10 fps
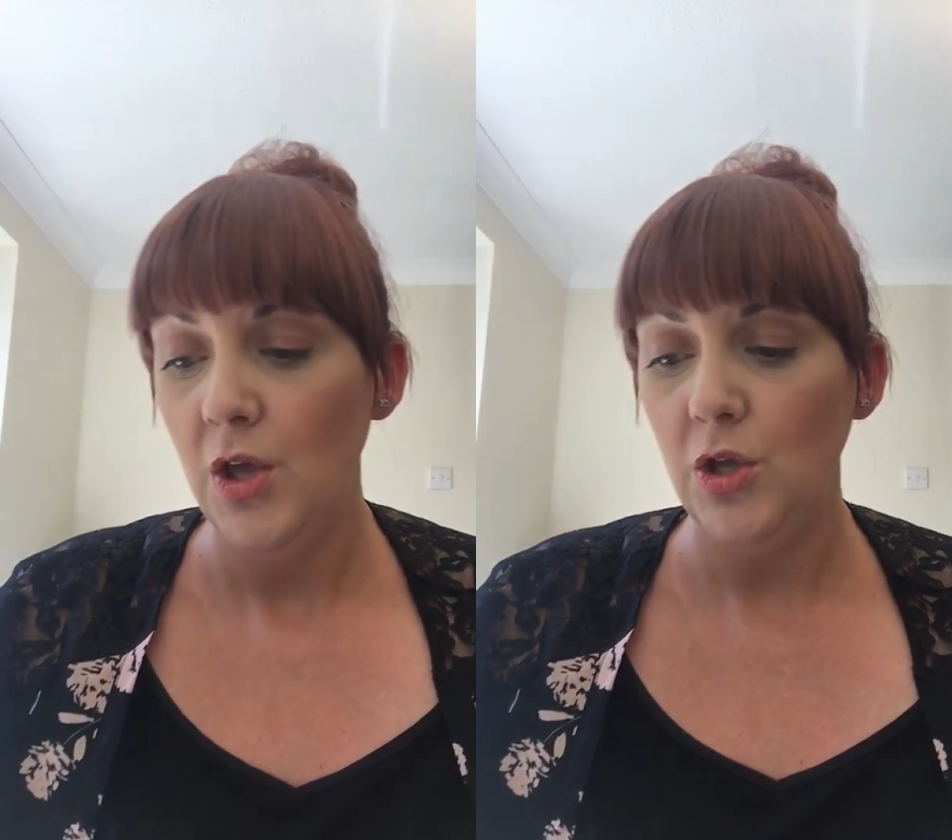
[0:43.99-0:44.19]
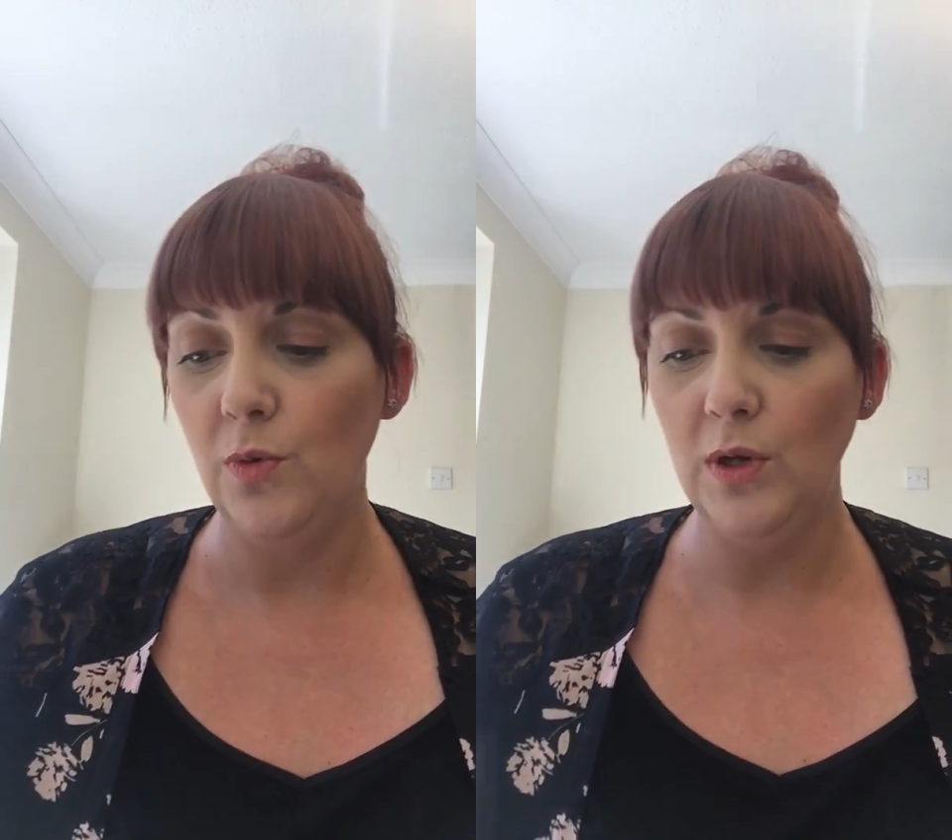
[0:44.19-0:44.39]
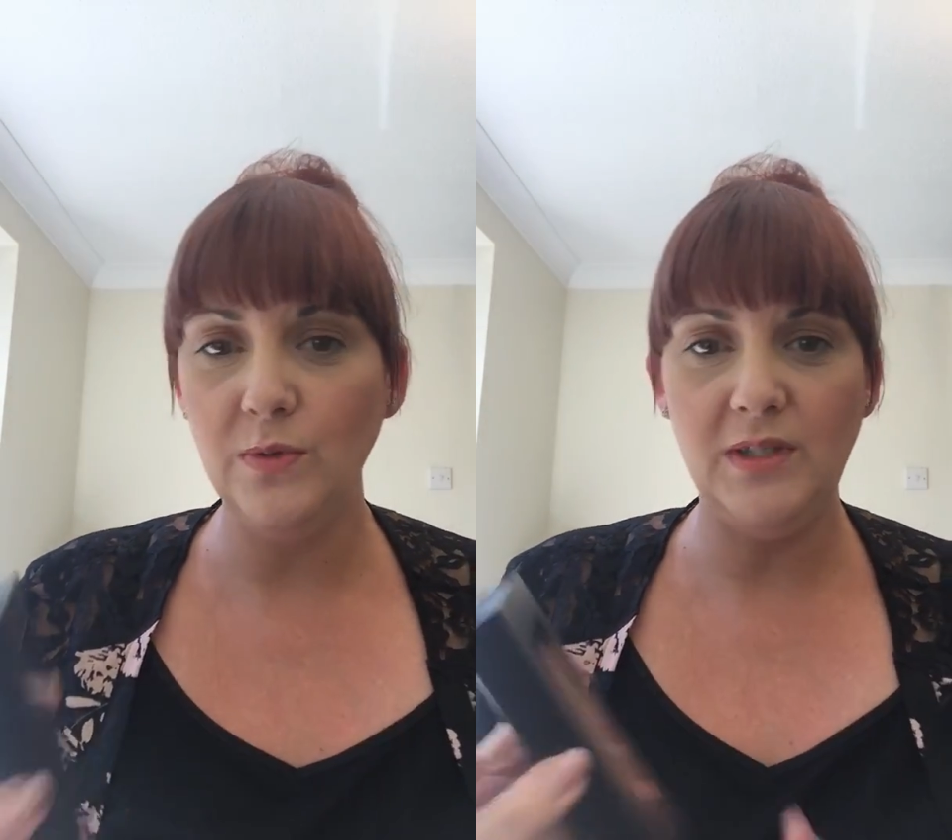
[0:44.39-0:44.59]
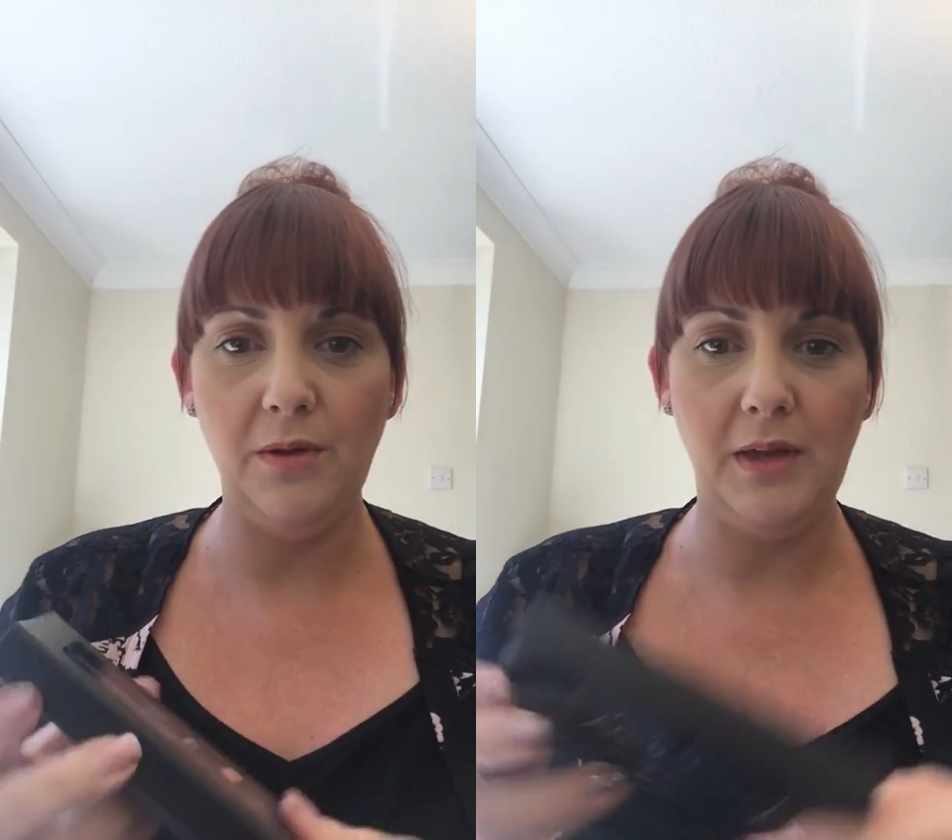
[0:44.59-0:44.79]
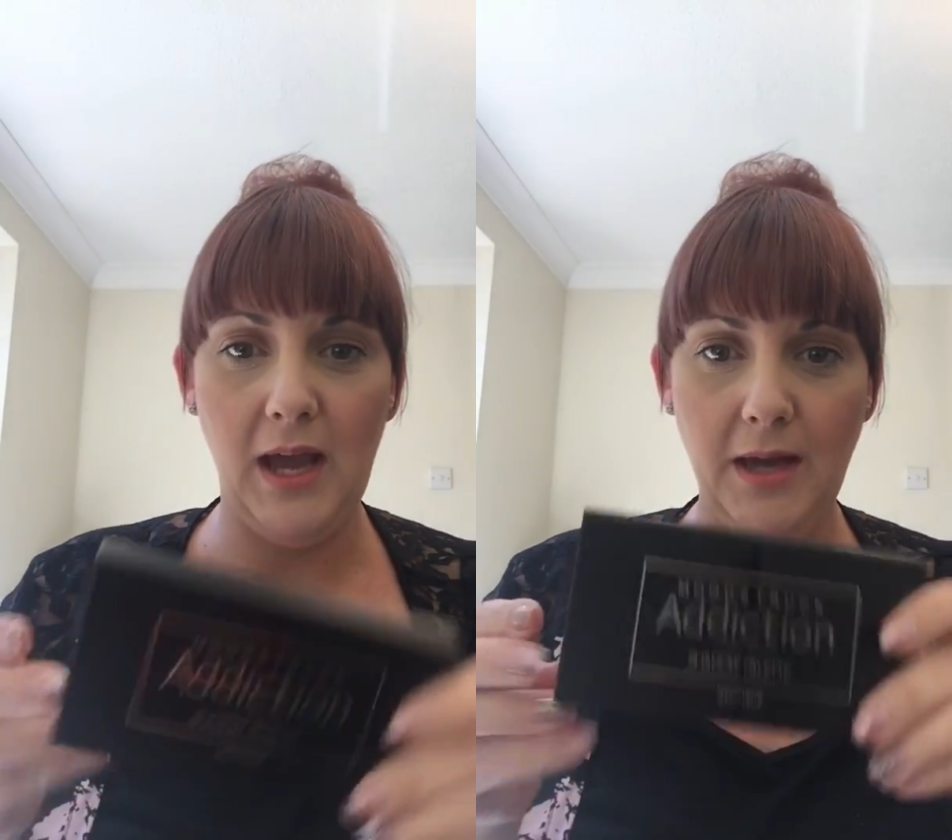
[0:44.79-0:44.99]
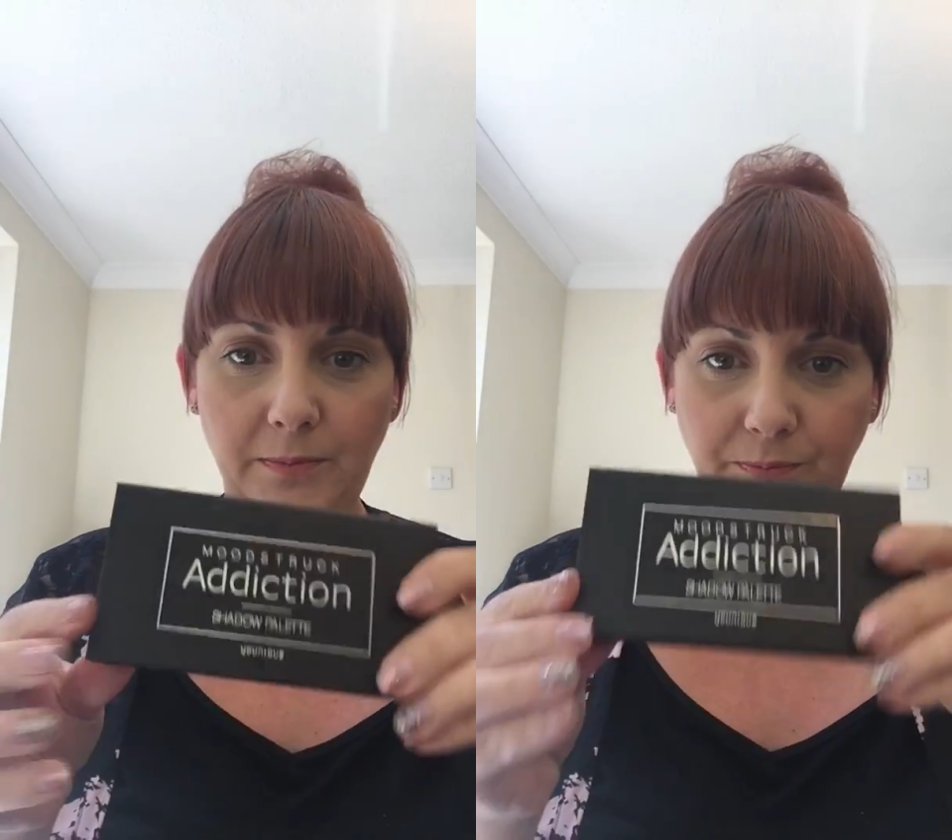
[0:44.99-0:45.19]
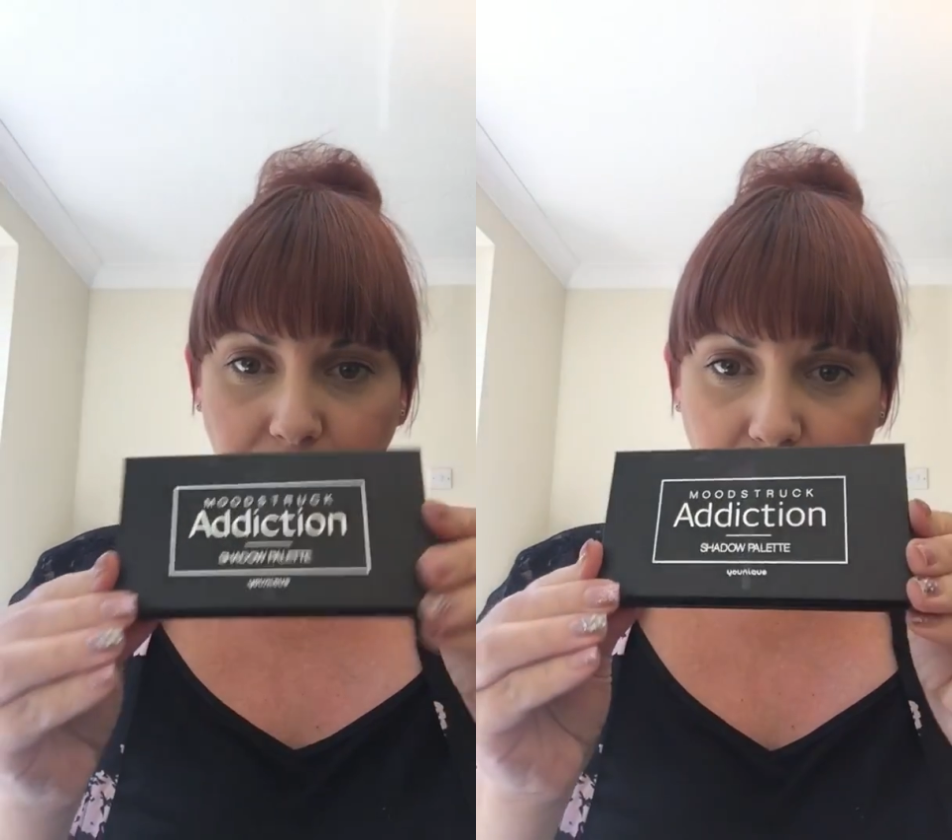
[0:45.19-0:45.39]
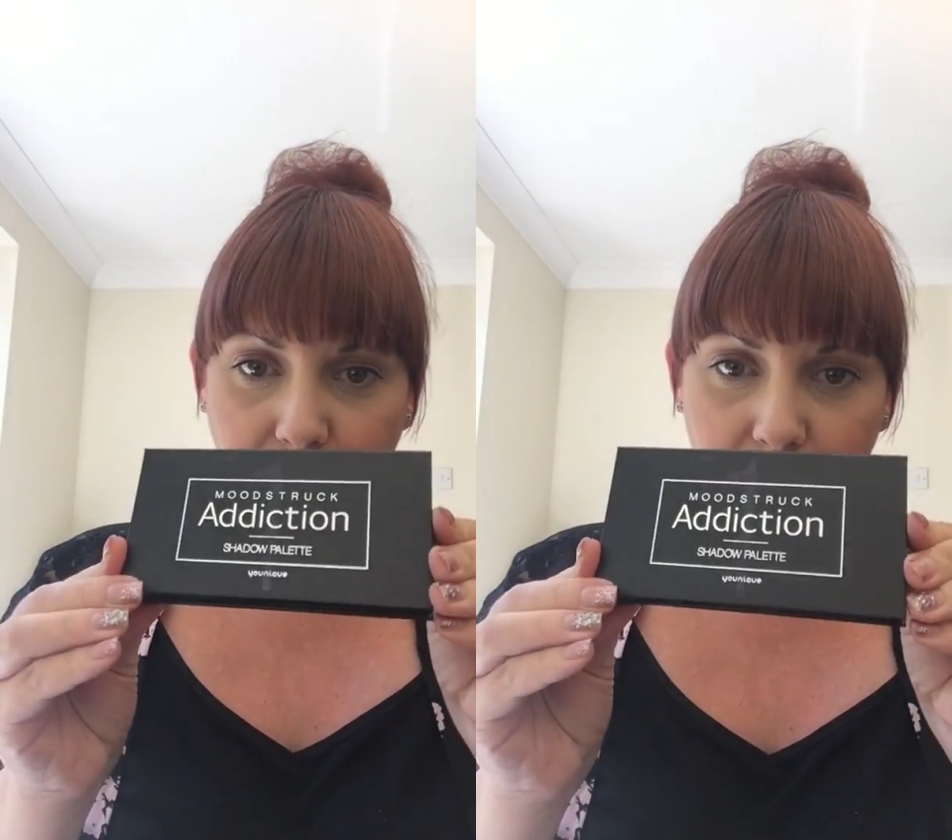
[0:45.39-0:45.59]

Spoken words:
You will also get